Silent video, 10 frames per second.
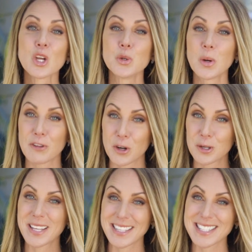You have
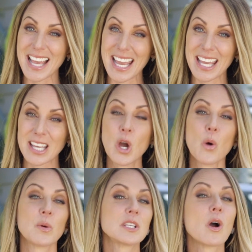heard that saying,
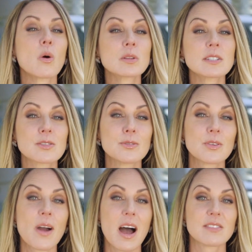when the only tool
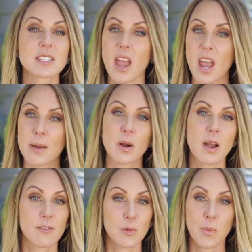you have is a hammer,
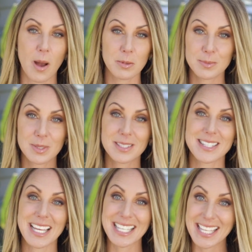every problem looks
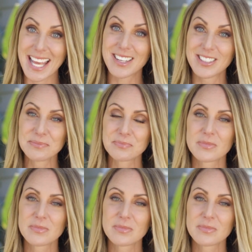like a nail.